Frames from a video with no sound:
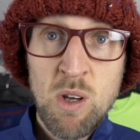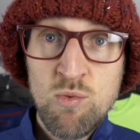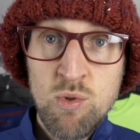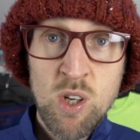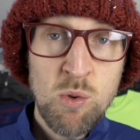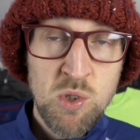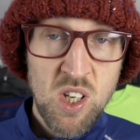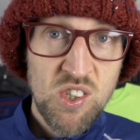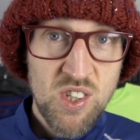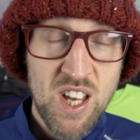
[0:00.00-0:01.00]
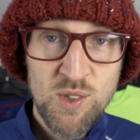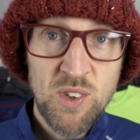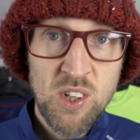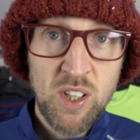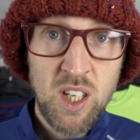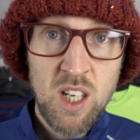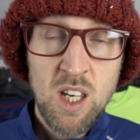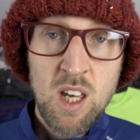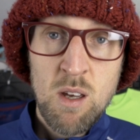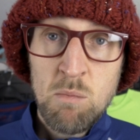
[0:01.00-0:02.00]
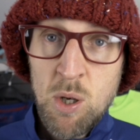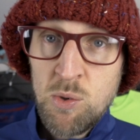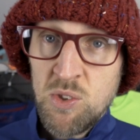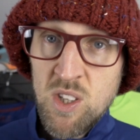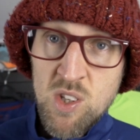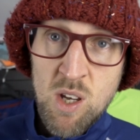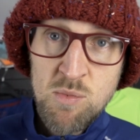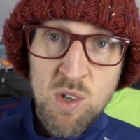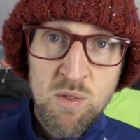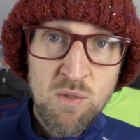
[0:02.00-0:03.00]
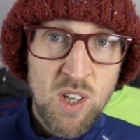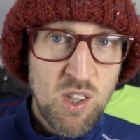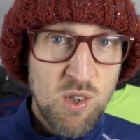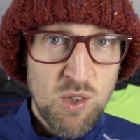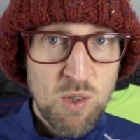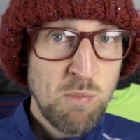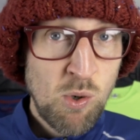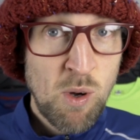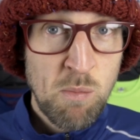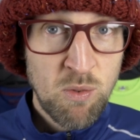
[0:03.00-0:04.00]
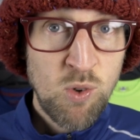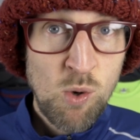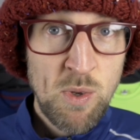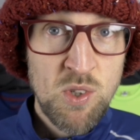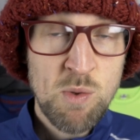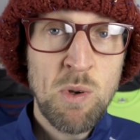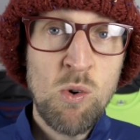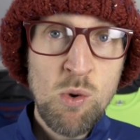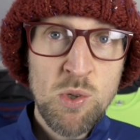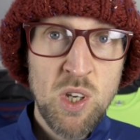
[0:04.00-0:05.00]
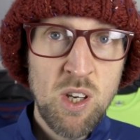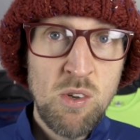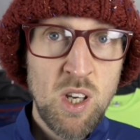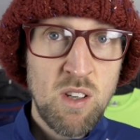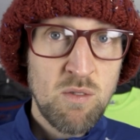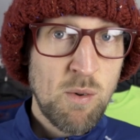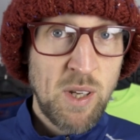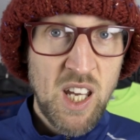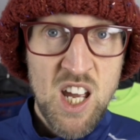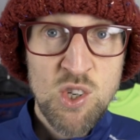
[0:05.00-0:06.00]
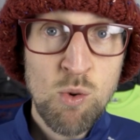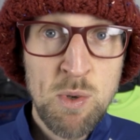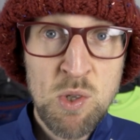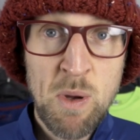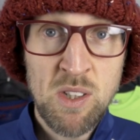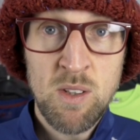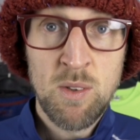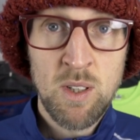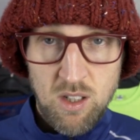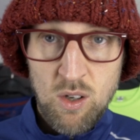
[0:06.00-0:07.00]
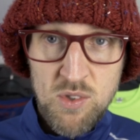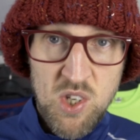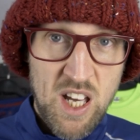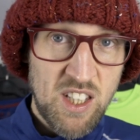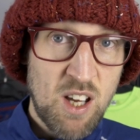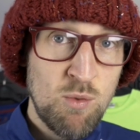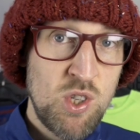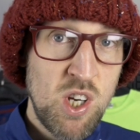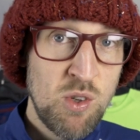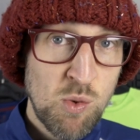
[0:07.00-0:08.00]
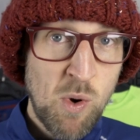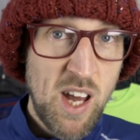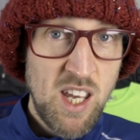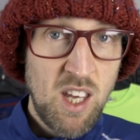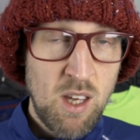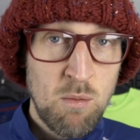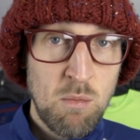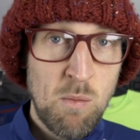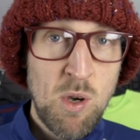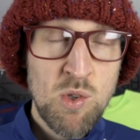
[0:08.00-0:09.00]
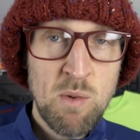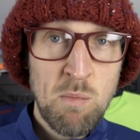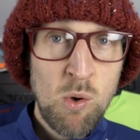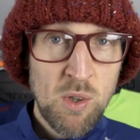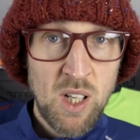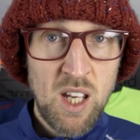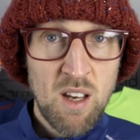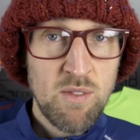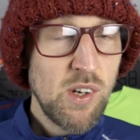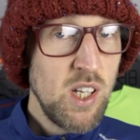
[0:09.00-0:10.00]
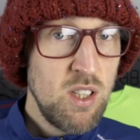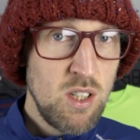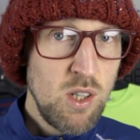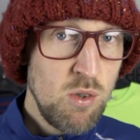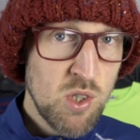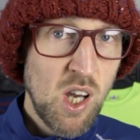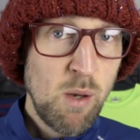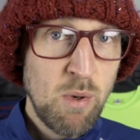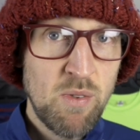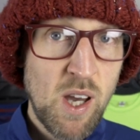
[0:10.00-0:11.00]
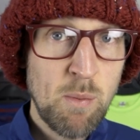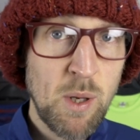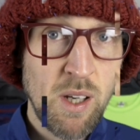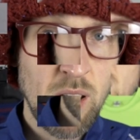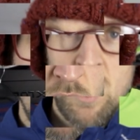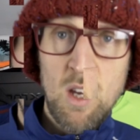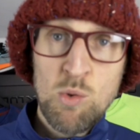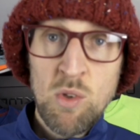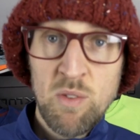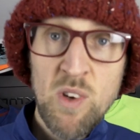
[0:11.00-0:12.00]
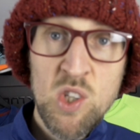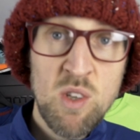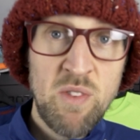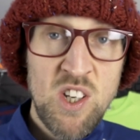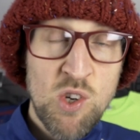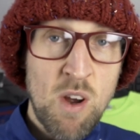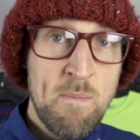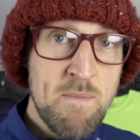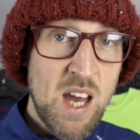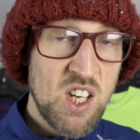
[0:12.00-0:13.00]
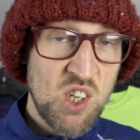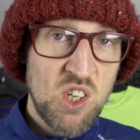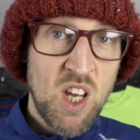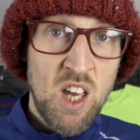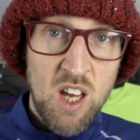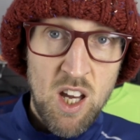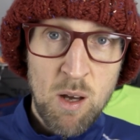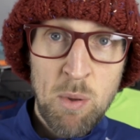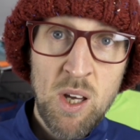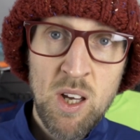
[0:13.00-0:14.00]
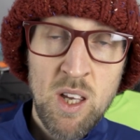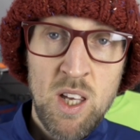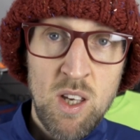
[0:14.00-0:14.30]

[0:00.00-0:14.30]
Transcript: be a real success for Nike, both in terms of sport and performance, but also from a casual perspective. Obviously had that reduced weight, but most importantly, a very new type of upper. It was one of the first to feature a mesh upper,